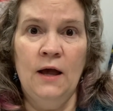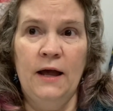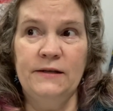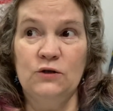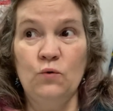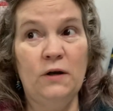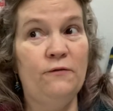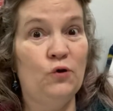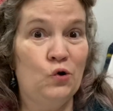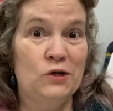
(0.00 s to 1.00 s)
It's a
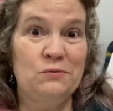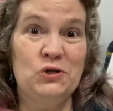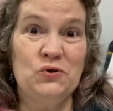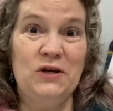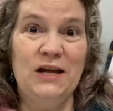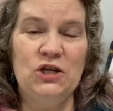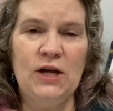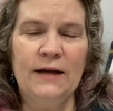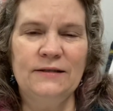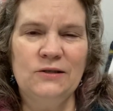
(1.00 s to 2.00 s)
20-foot Christmas tree in
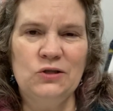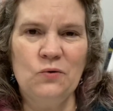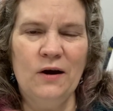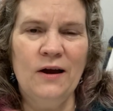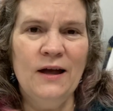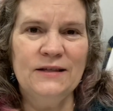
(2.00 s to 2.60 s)
Jackson Square.